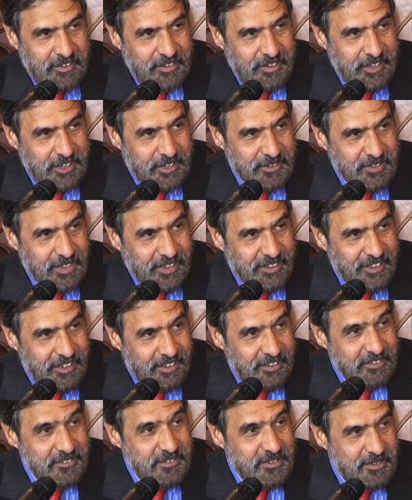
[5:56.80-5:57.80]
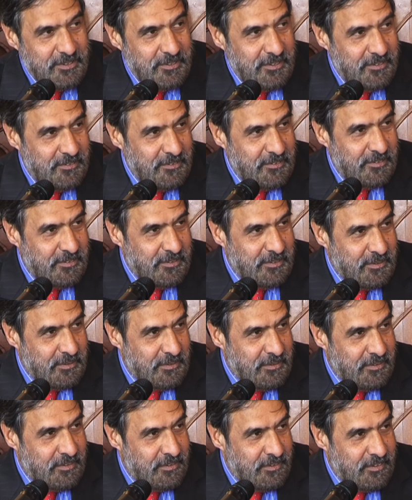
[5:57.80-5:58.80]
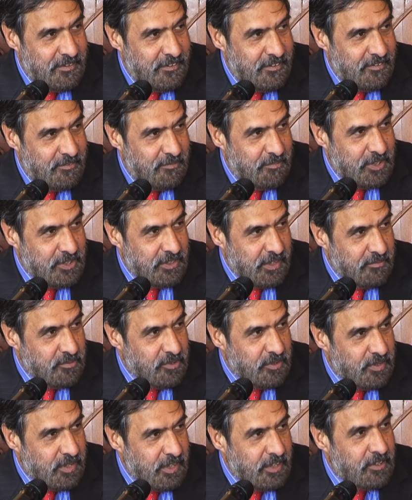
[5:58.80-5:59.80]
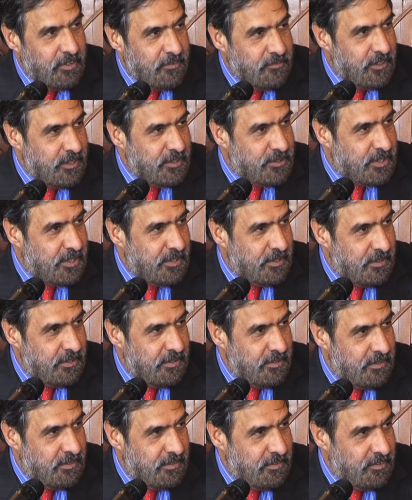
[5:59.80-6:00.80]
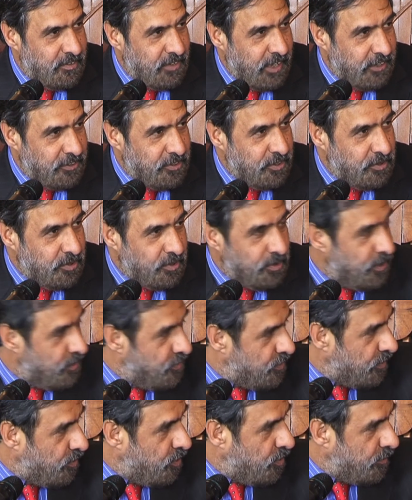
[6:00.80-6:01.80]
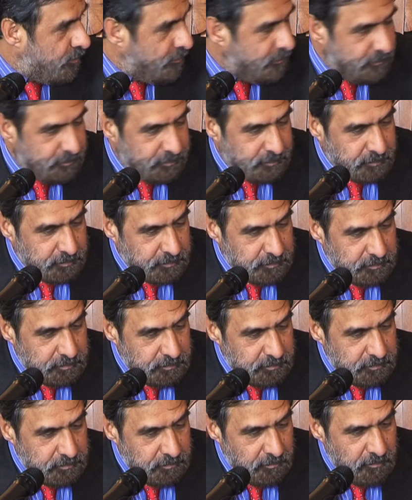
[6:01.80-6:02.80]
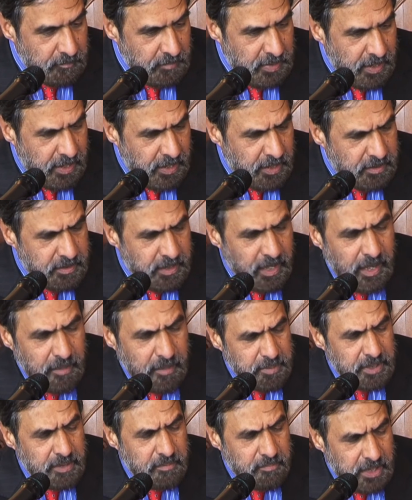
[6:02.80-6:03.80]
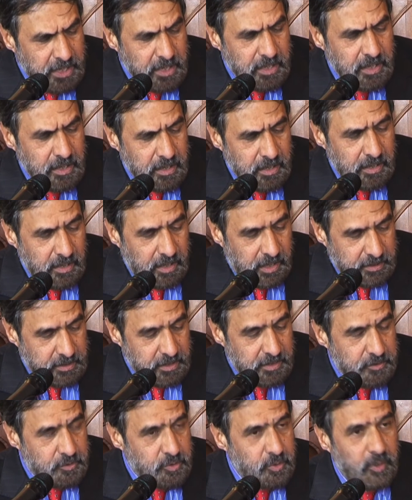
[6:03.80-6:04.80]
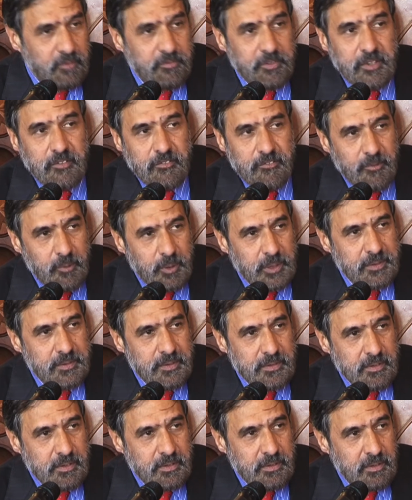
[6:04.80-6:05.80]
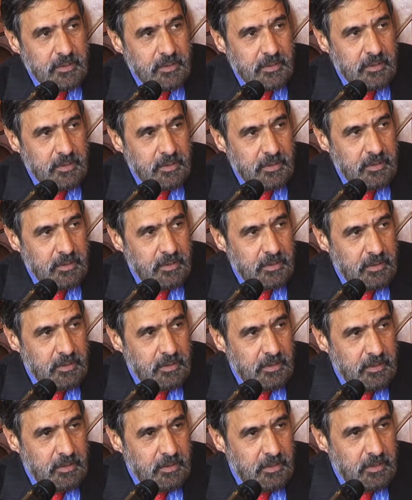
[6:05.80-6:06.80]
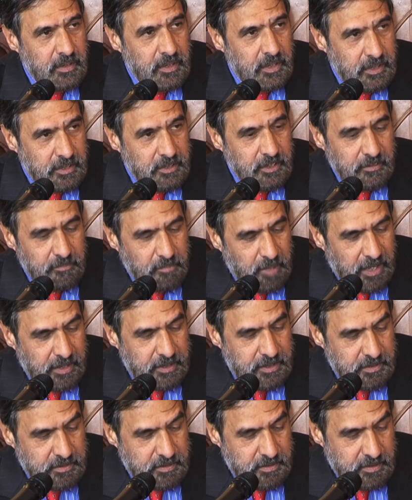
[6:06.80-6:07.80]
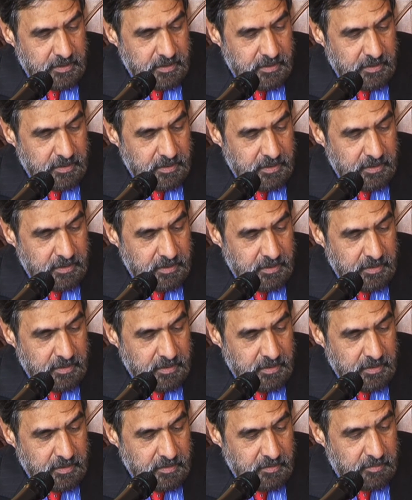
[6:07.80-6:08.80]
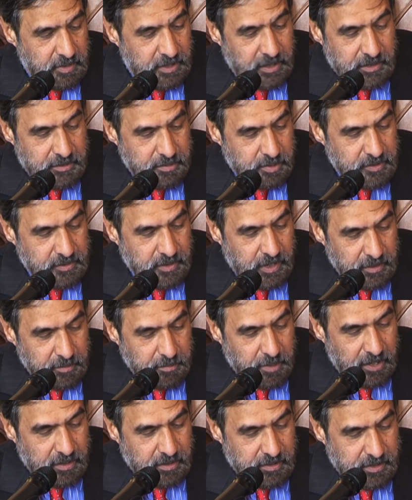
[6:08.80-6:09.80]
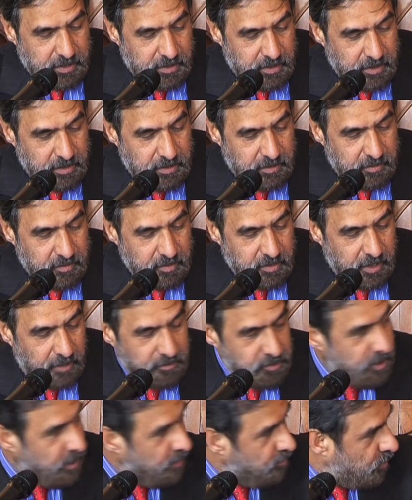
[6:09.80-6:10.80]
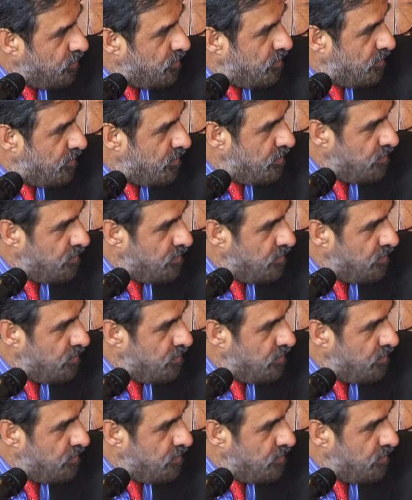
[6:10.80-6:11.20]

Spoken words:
Years are years, but come to think of it, 92 years ago. There been many others who have influenced Indian minds, whether it was Garibaldi and Count Cavour,